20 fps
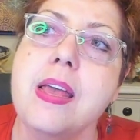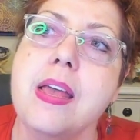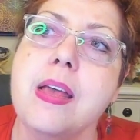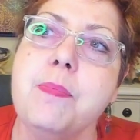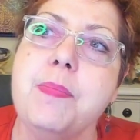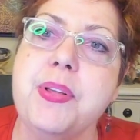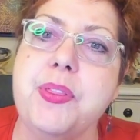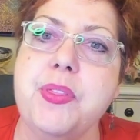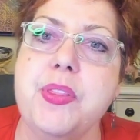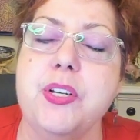
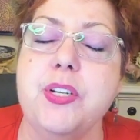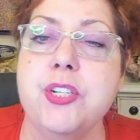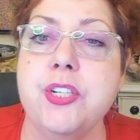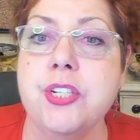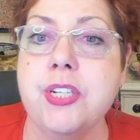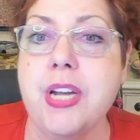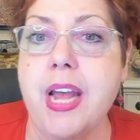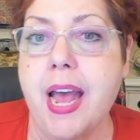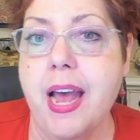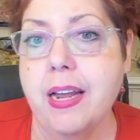But the
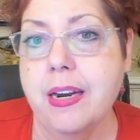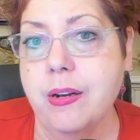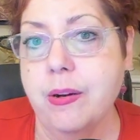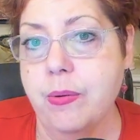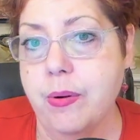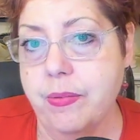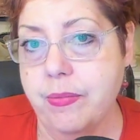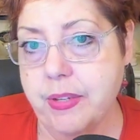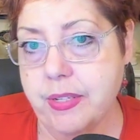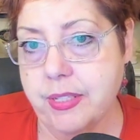shadow
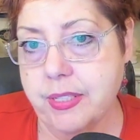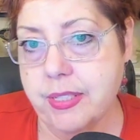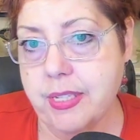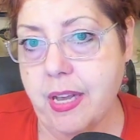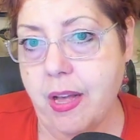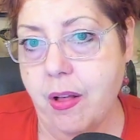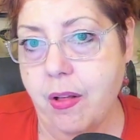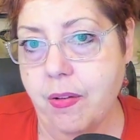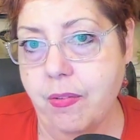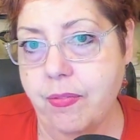of the
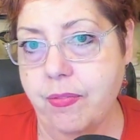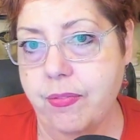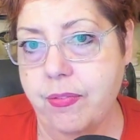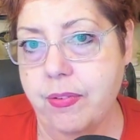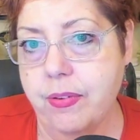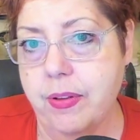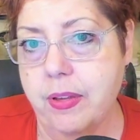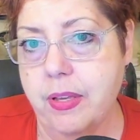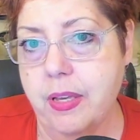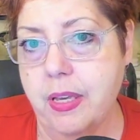self
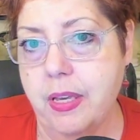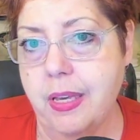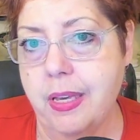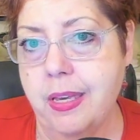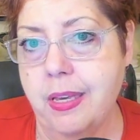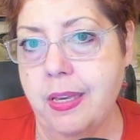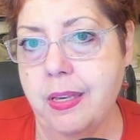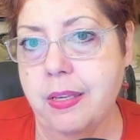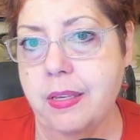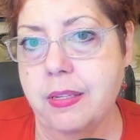
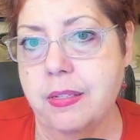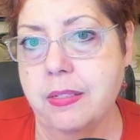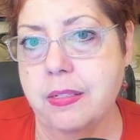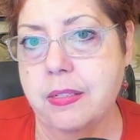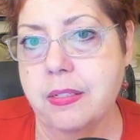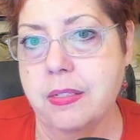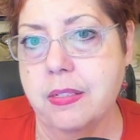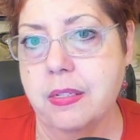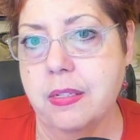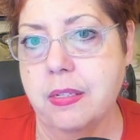
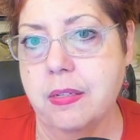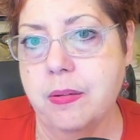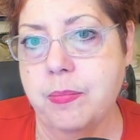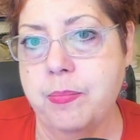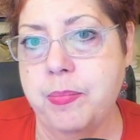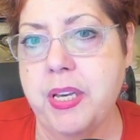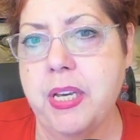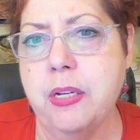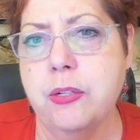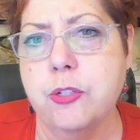is
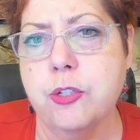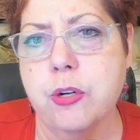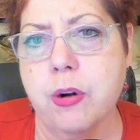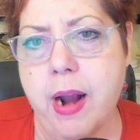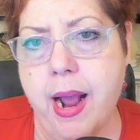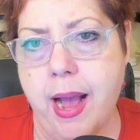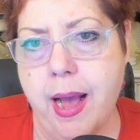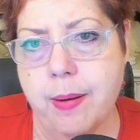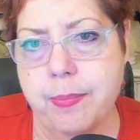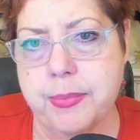being
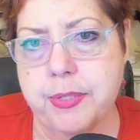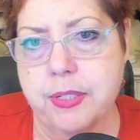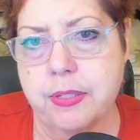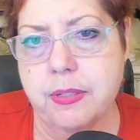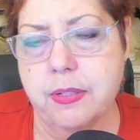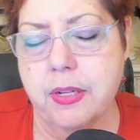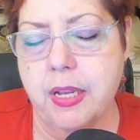trapped.